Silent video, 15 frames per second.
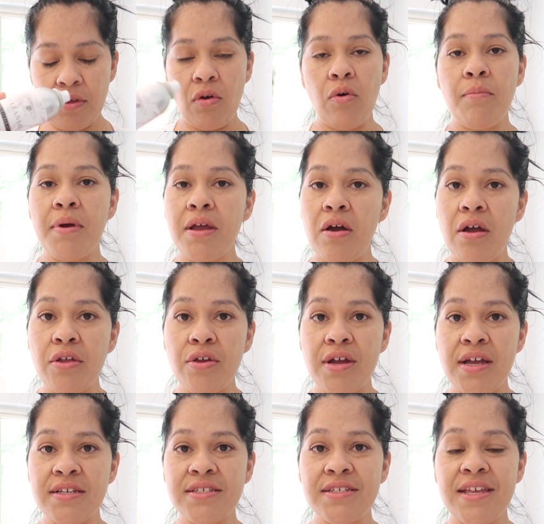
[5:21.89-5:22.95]
oh my god, you
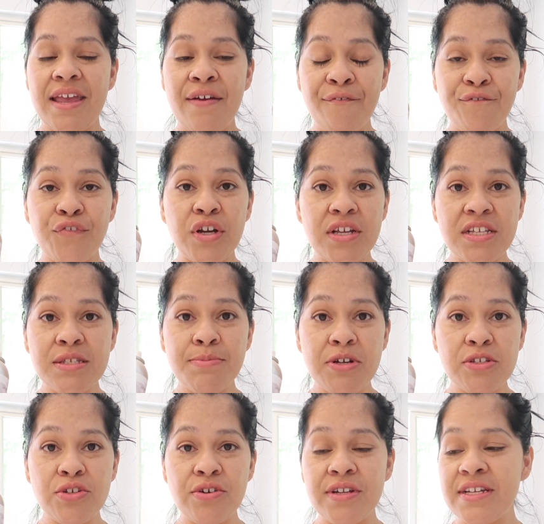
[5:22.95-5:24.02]
guys, it freaking
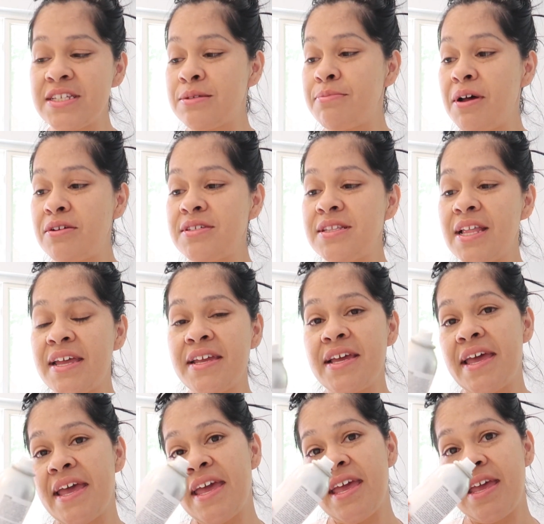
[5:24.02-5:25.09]
smells good. It smells
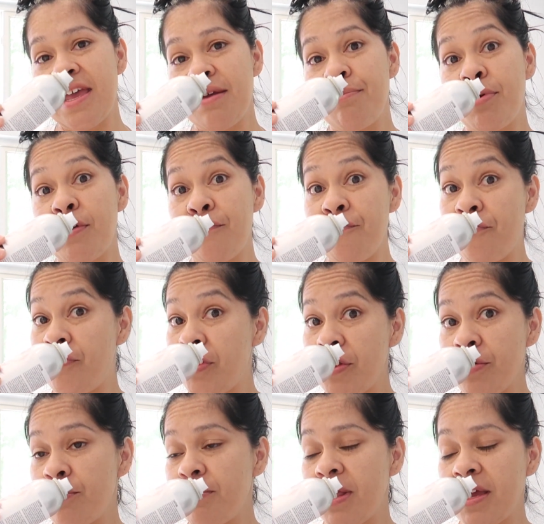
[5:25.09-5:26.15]
like a
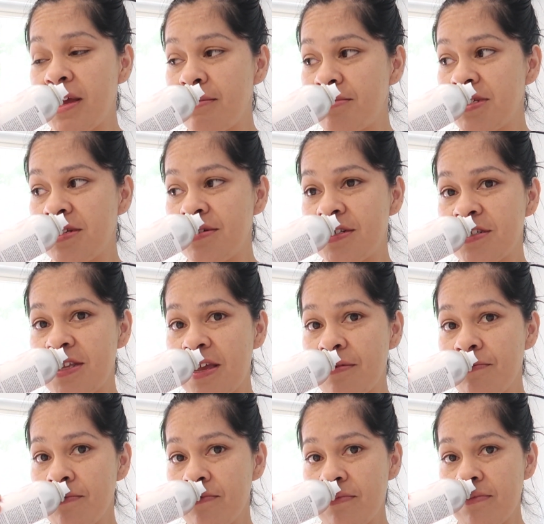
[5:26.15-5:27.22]
perfume. Like, I'm serious, like
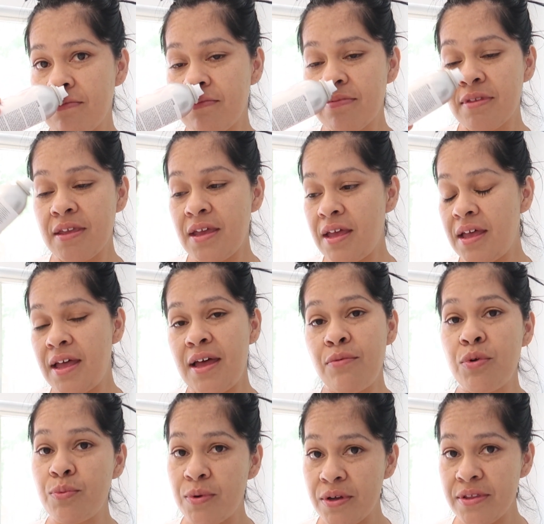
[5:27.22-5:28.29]
I
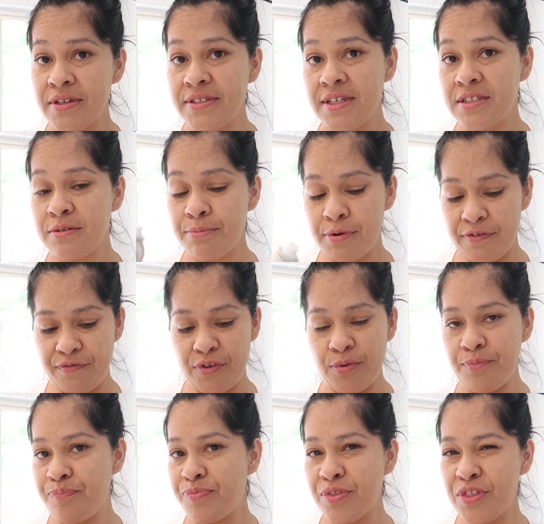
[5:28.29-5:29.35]
would wear this as a perfume.
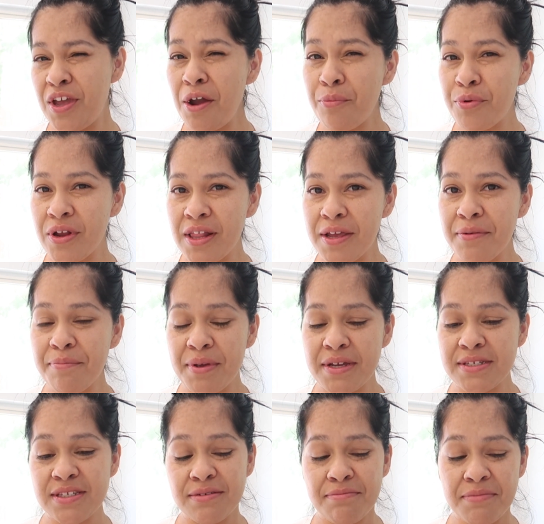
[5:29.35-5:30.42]
Not really,
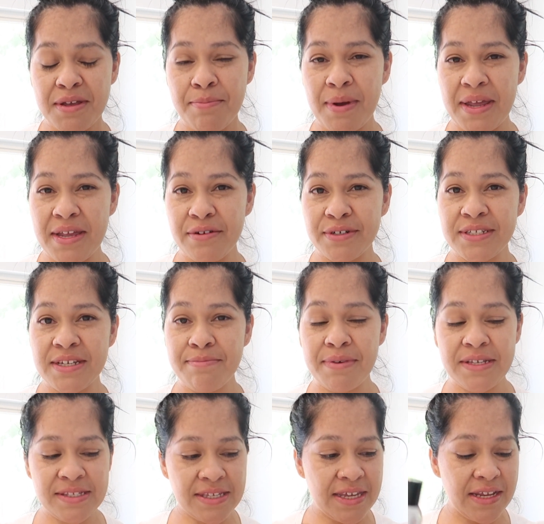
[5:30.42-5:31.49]
because it might irritate my
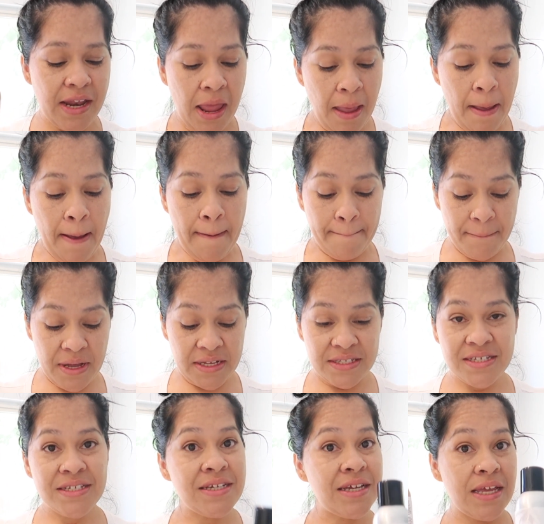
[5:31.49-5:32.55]
skin,
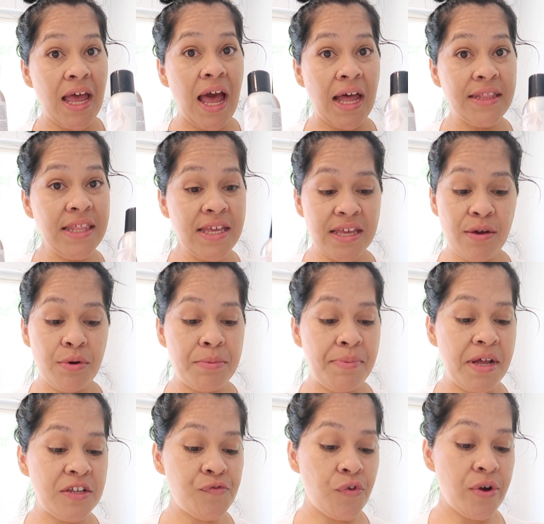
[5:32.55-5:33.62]
but I think it would
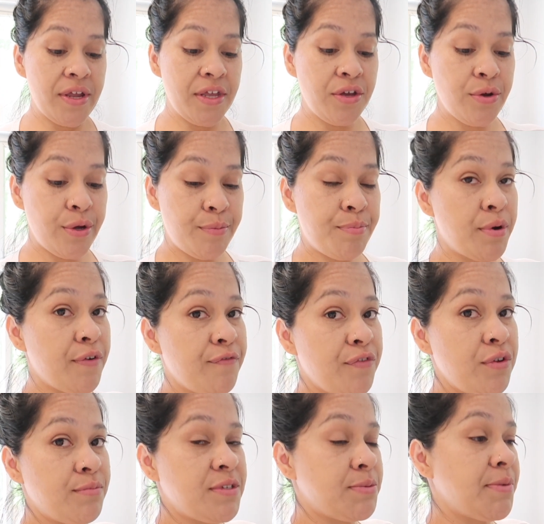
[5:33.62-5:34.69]
pass for a good
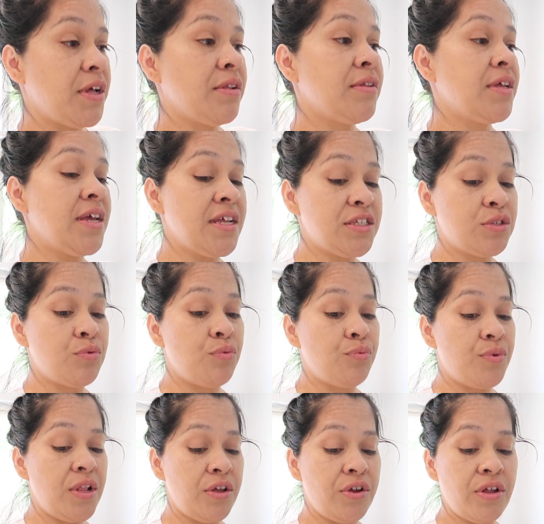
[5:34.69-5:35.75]
perfume smell. It's
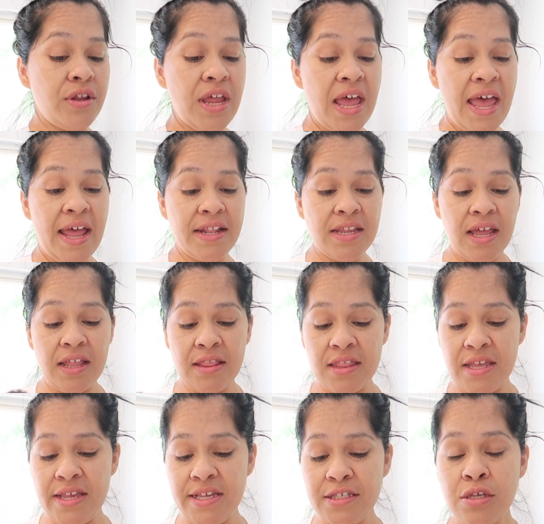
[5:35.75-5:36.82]
really good. And
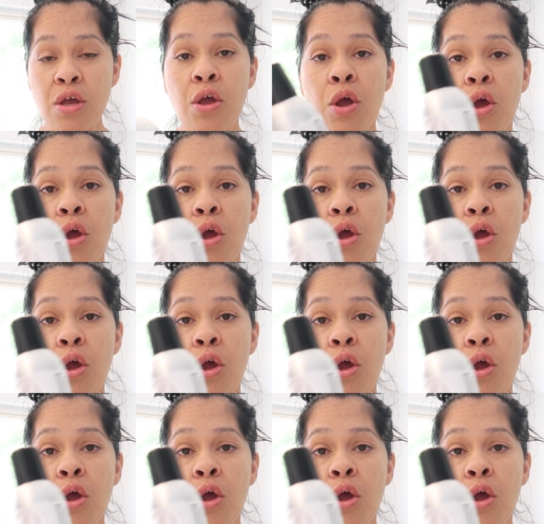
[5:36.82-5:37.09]
these